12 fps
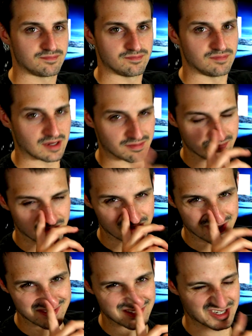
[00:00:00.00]
like building
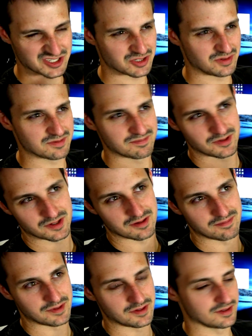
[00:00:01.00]
it, like showing building a
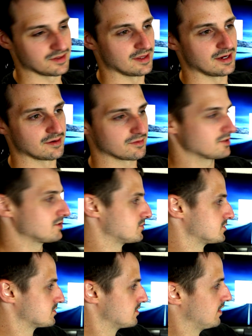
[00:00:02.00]
build in there. Really, we'll
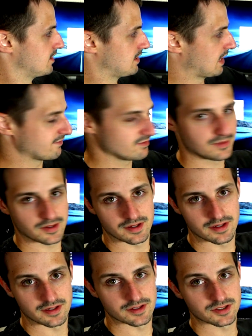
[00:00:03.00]
just have a build in
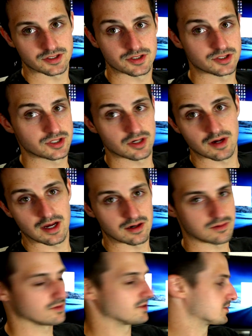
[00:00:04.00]
it, show how it
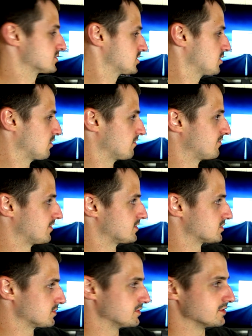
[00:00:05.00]
works, show what fits,
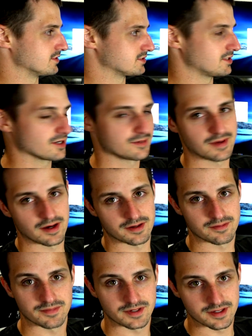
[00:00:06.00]
really talk about
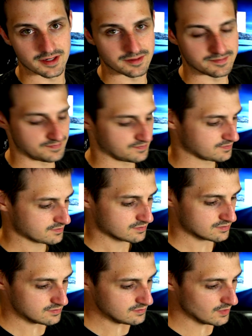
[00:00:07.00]
it, be done.
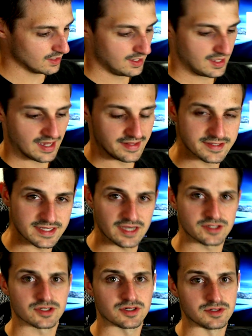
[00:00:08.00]
And this
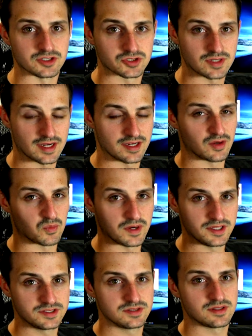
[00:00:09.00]
outro is dragging on way
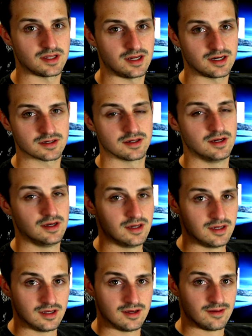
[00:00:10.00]
too long,
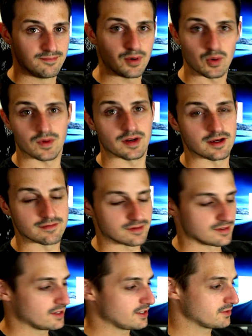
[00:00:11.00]
but whatever.
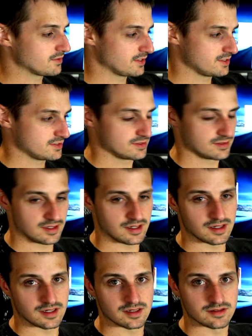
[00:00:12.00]
Anyways,
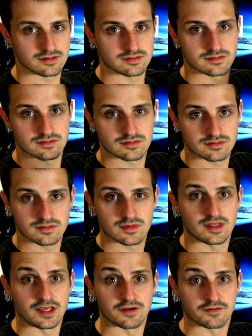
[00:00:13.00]

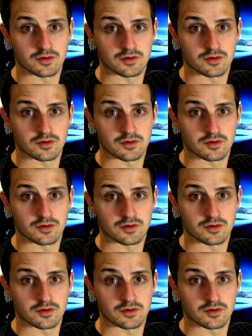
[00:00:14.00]
thank you for